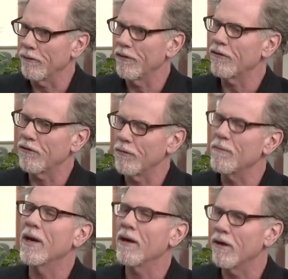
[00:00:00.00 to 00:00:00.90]
this is a
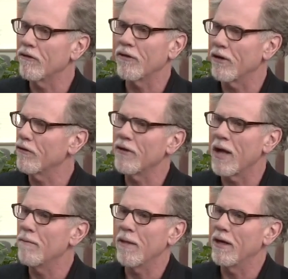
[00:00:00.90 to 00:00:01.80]
marriage that is
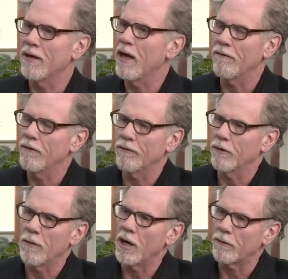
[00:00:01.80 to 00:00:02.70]
not made in heaven for
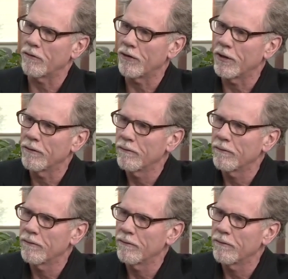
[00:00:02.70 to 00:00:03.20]
democracy.